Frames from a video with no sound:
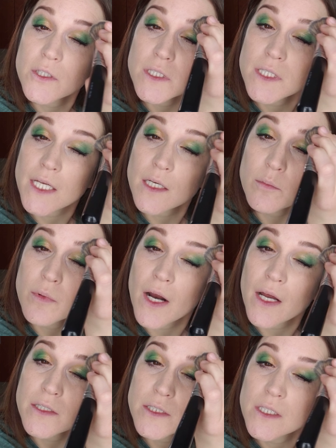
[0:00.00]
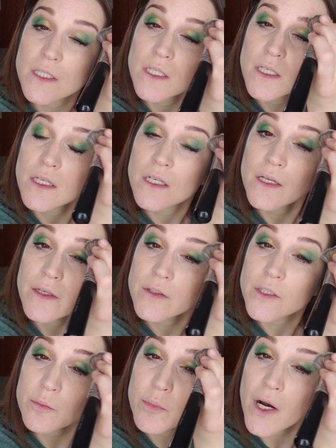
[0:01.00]
just take a brush and
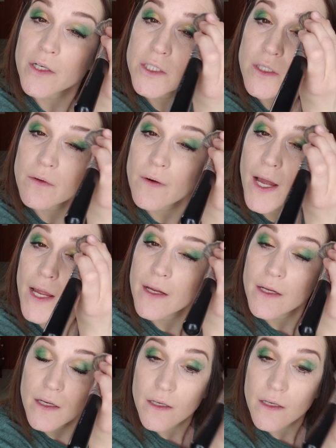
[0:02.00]
just brush it away.